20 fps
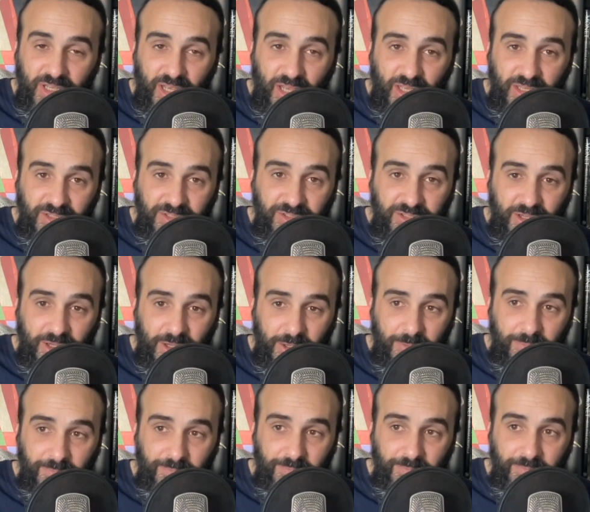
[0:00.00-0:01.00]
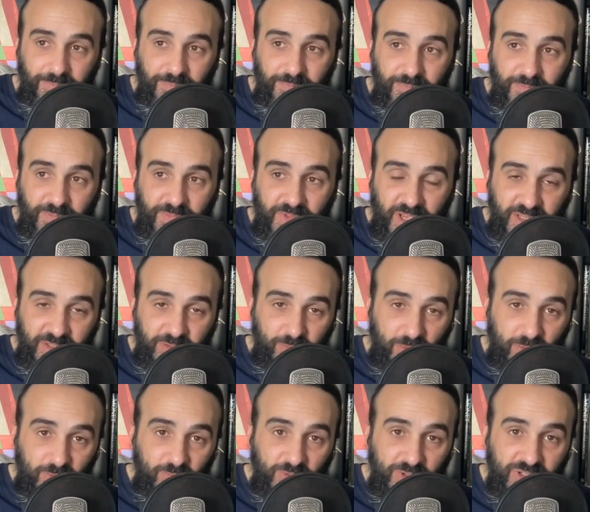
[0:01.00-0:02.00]
And um, that's
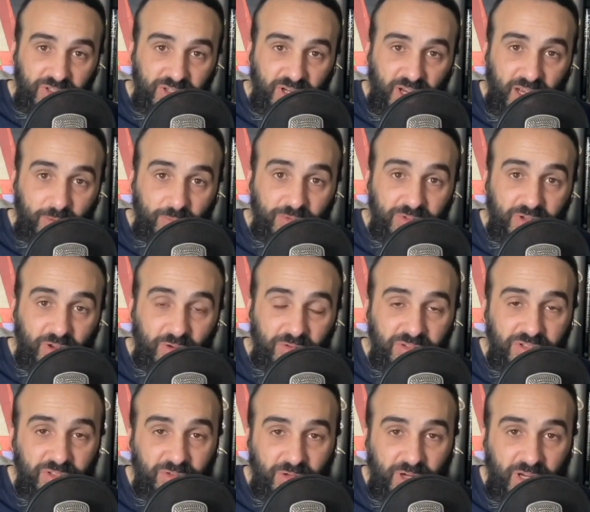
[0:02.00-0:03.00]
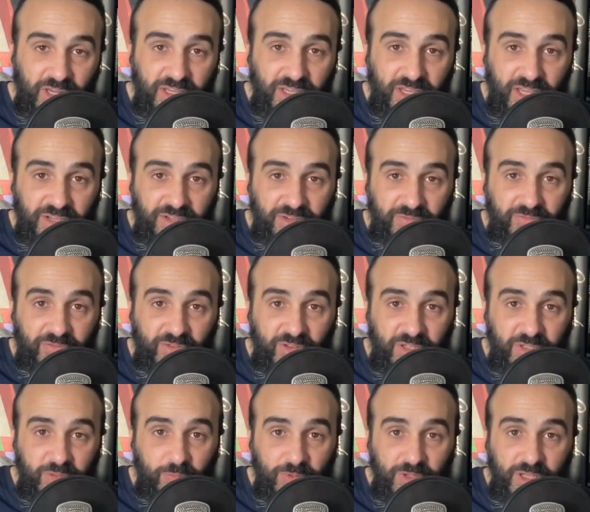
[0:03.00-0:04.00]
one which I was going to try and get done for
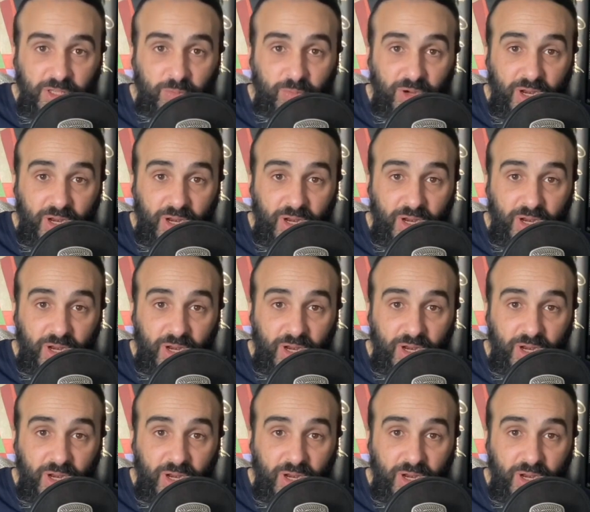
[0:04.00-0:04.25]
this week,